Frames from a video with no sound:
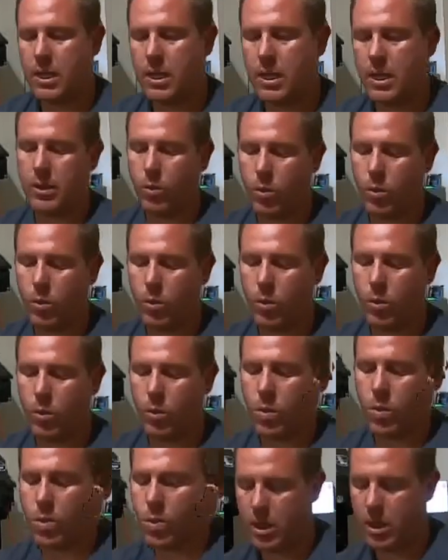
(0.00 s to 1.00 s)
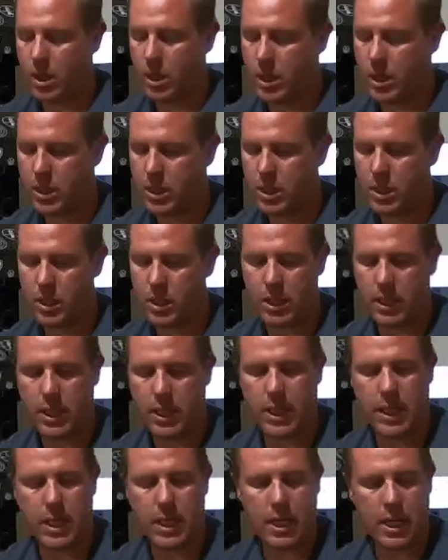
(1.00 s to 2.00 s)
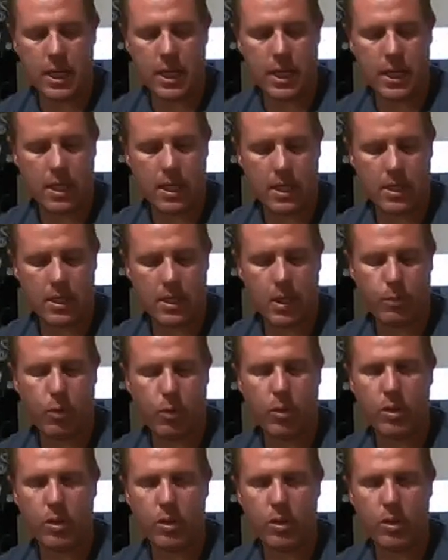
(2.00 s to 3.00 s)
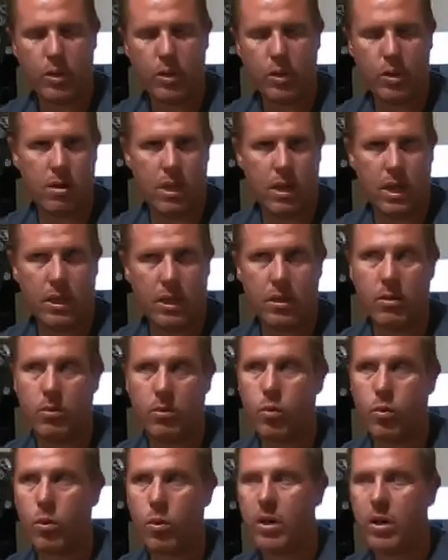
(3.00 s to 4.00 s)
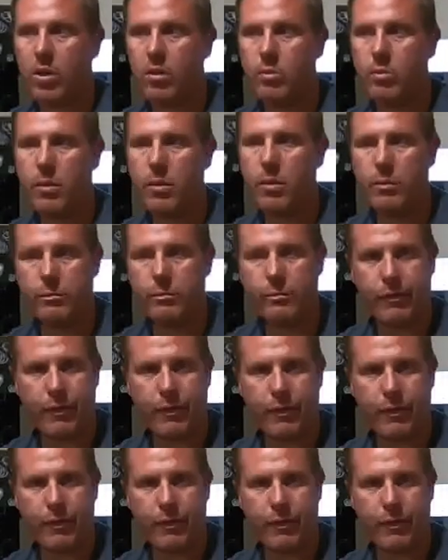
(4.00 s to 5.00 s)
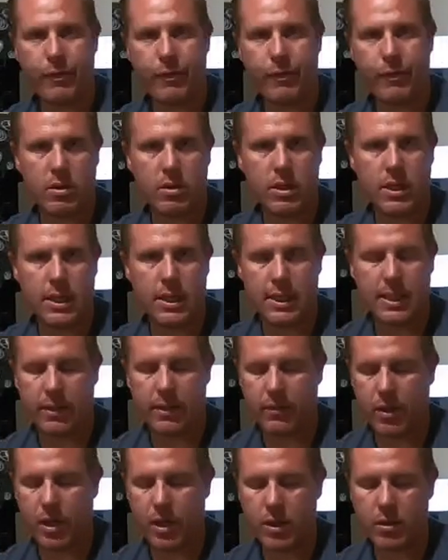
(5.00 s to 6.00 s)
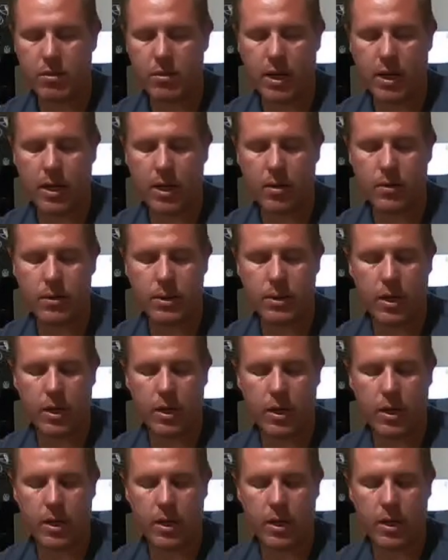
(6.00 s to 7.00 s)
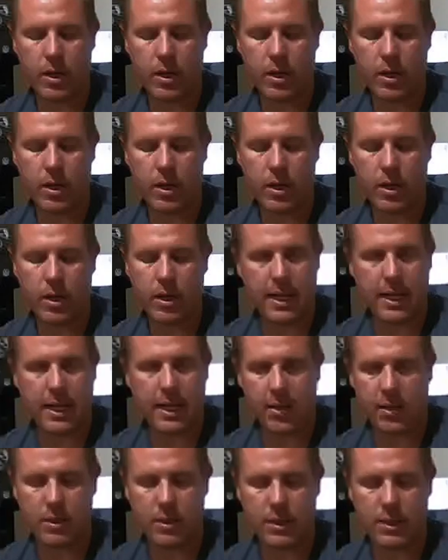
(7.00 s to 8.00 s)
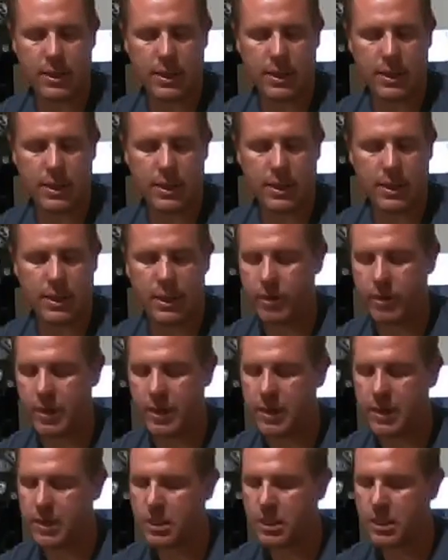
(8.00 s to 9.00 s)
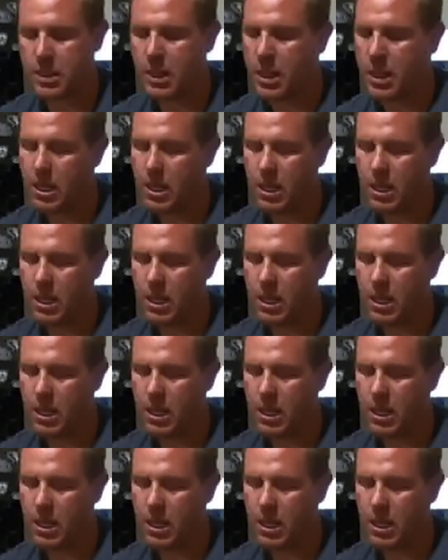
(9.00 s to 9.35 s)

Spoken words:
and the work done on it. He has put in the realm of 100 to 700 rounds, 7 through this,